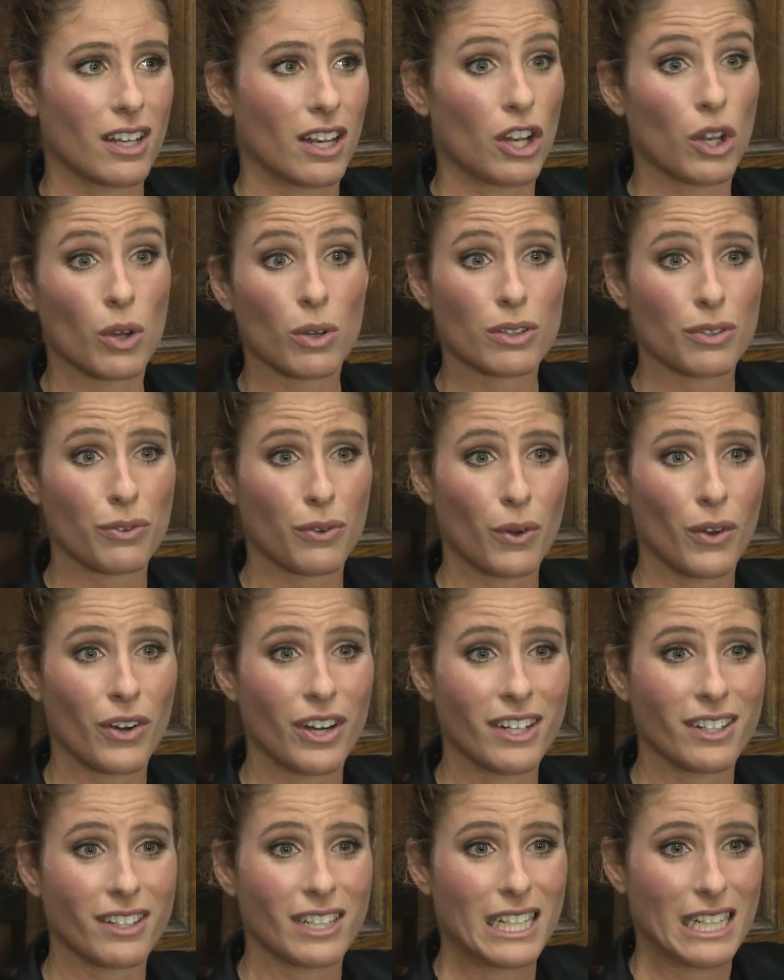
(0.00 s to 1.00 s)
looked for
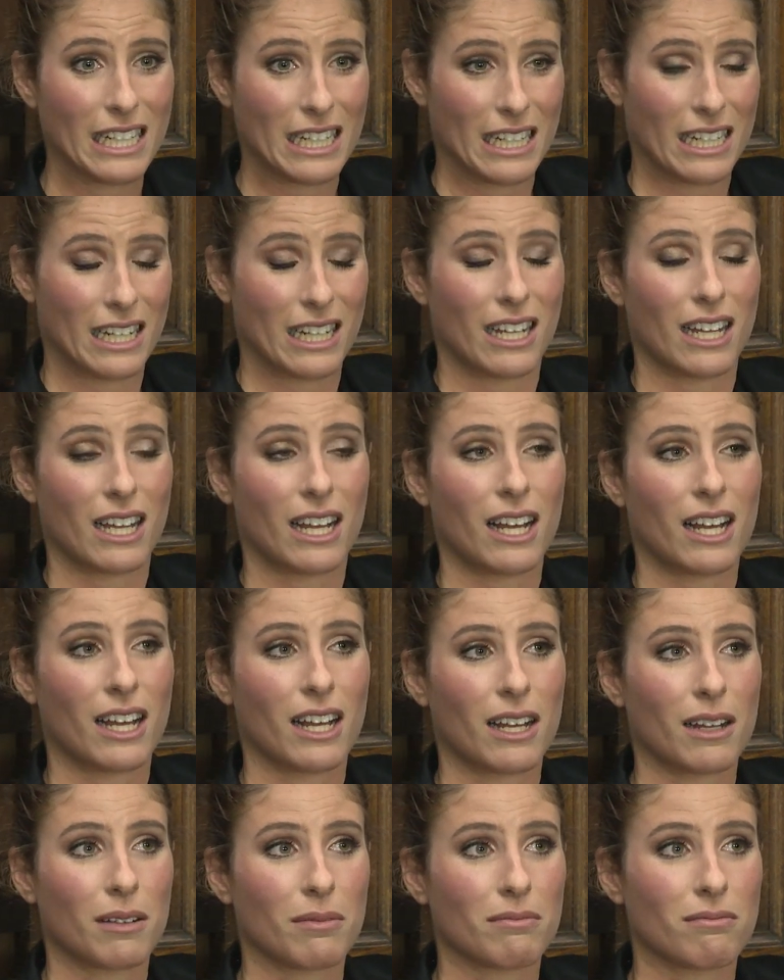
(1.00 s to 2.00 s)
it.
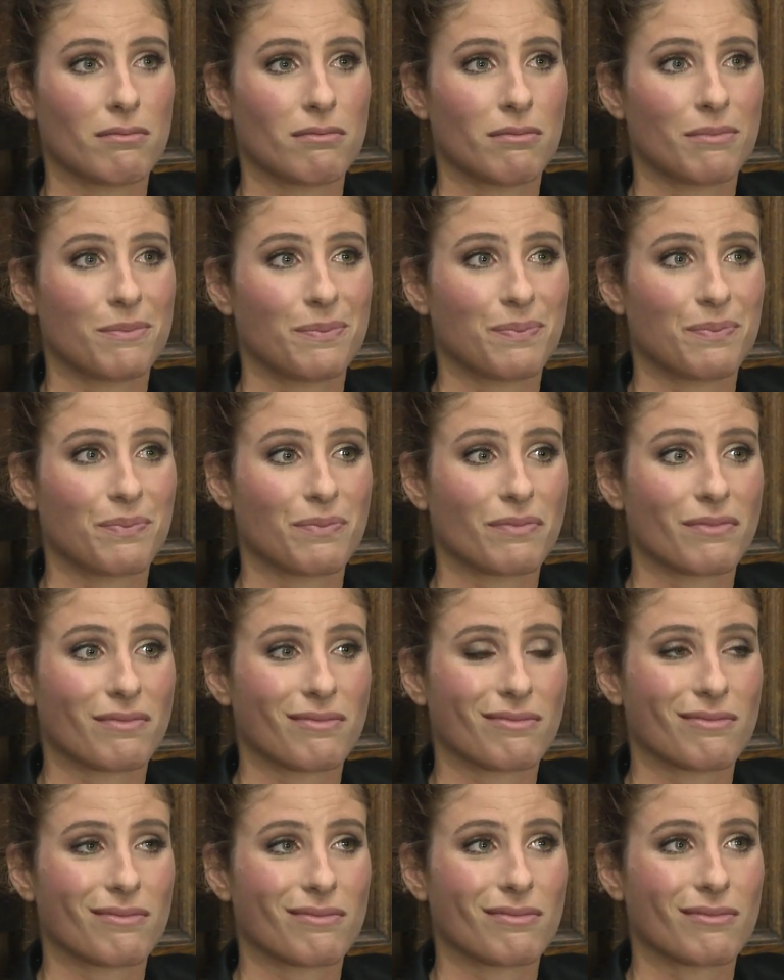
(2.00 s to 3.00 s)
Um,
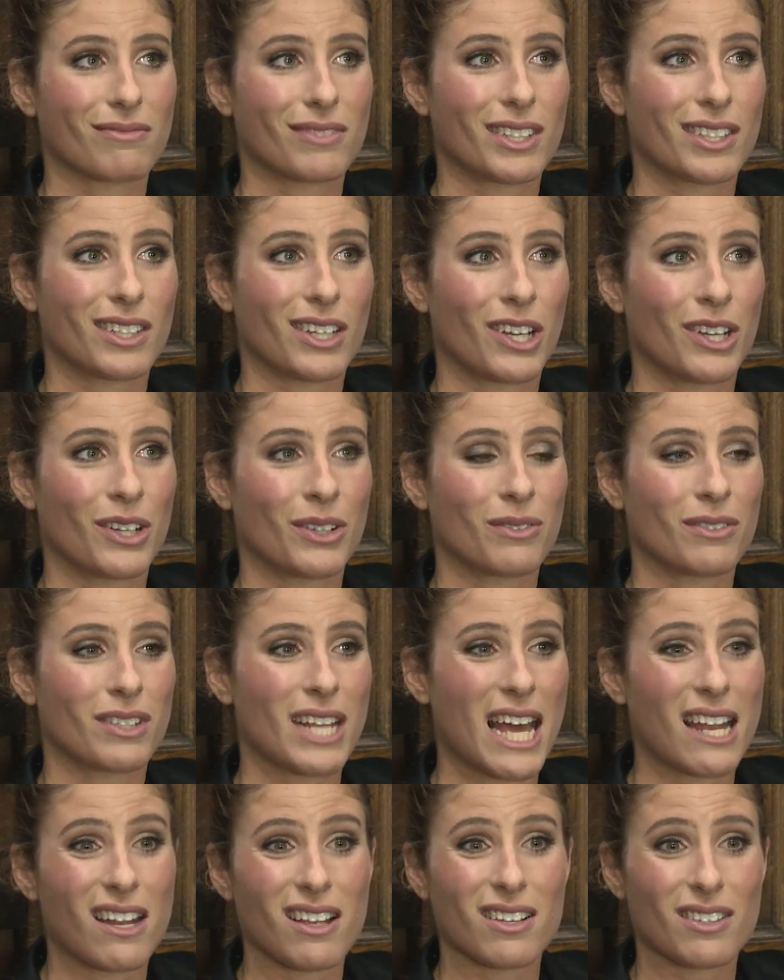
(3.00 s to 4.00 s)
so
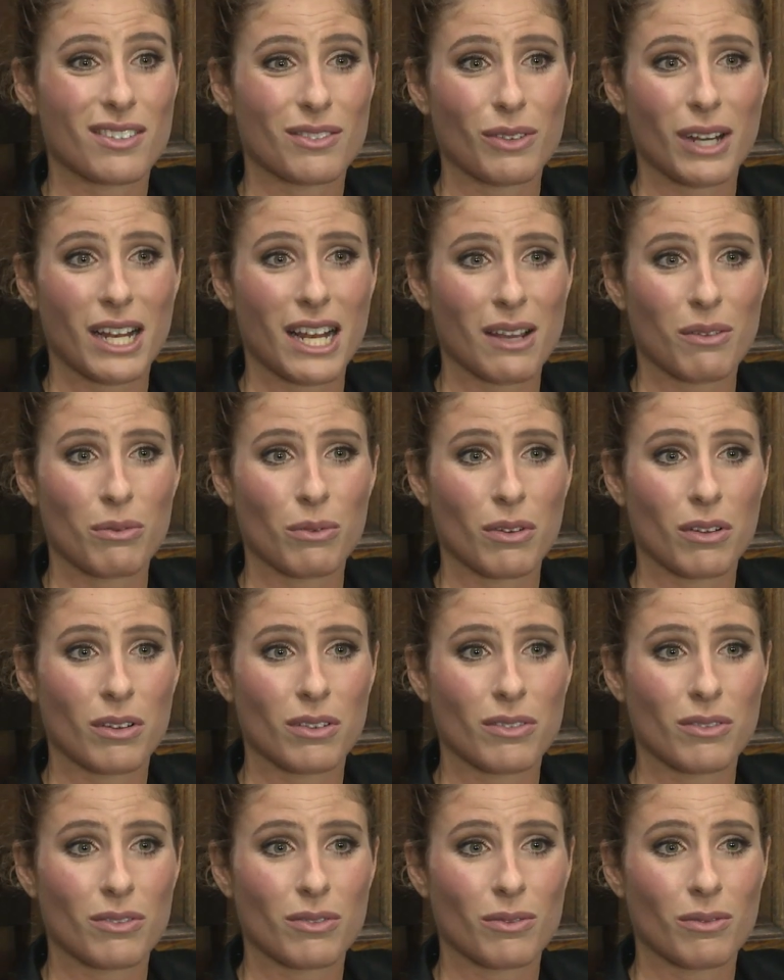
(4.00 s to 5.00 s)
tennis really
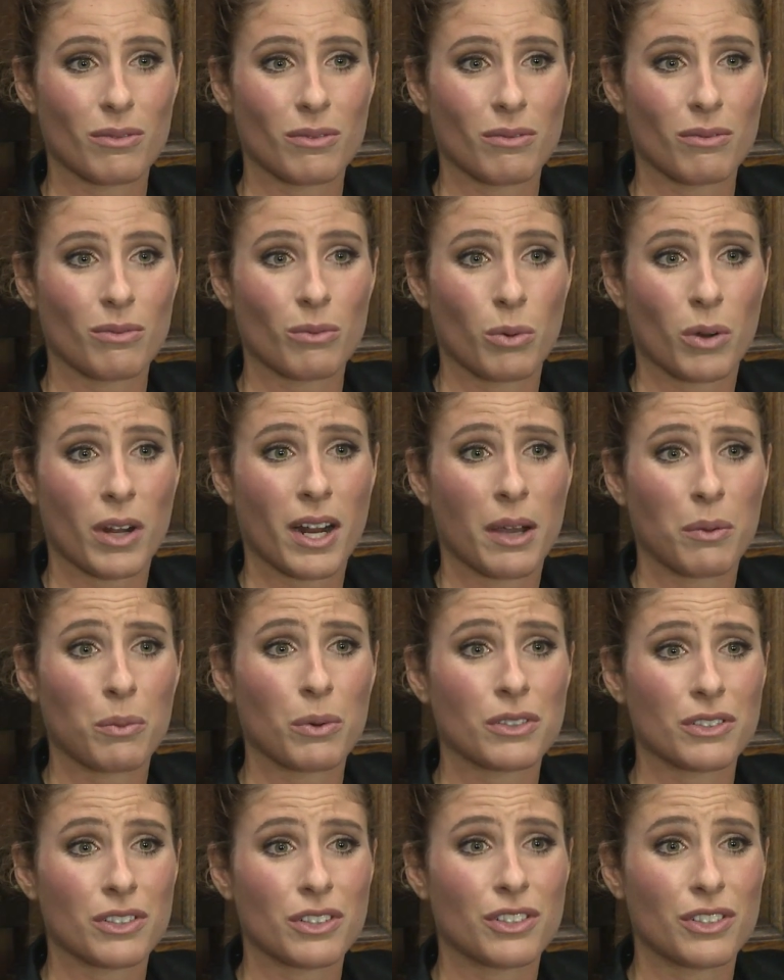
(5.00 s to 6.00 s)
was what I
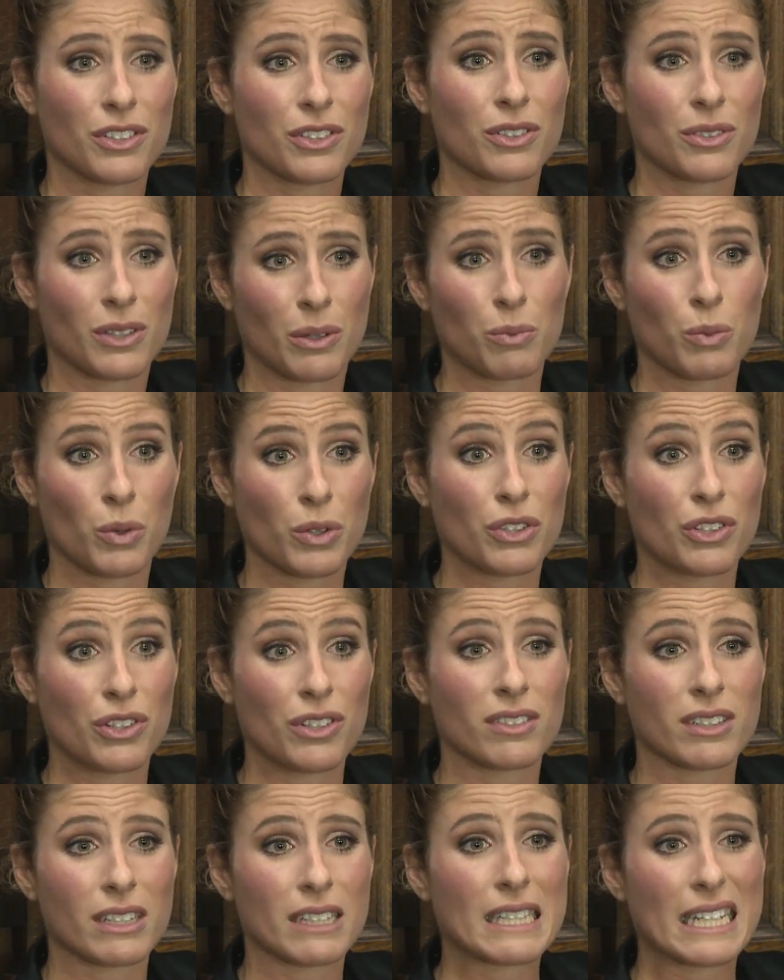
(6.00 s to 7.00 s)
wanted to and want to
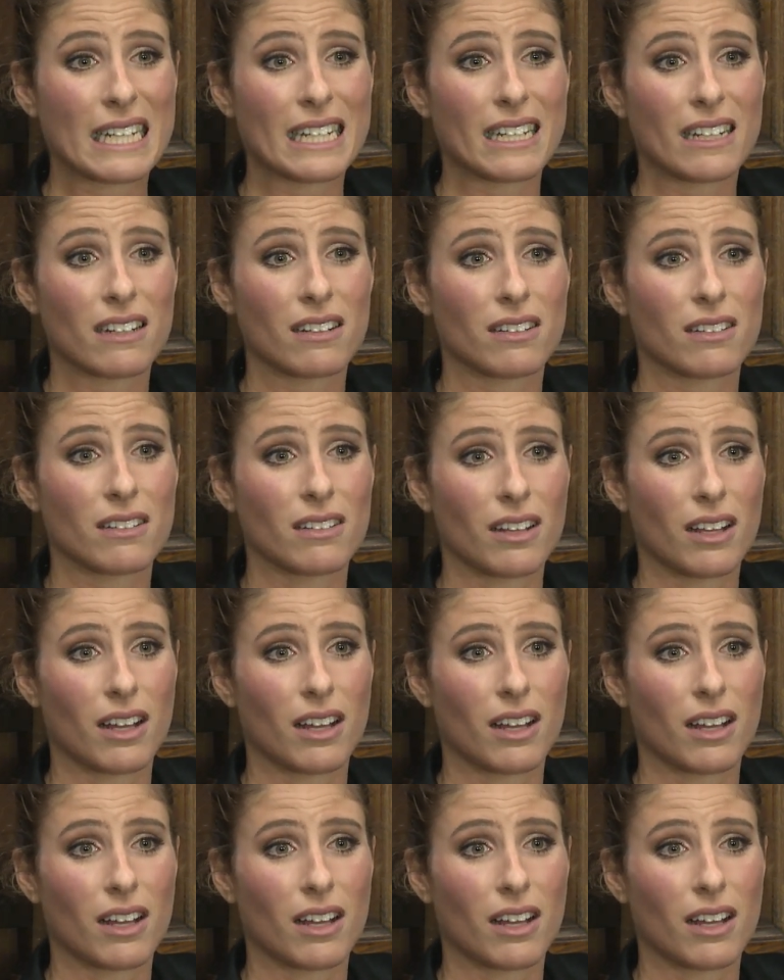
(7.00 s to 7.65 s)
succeed in.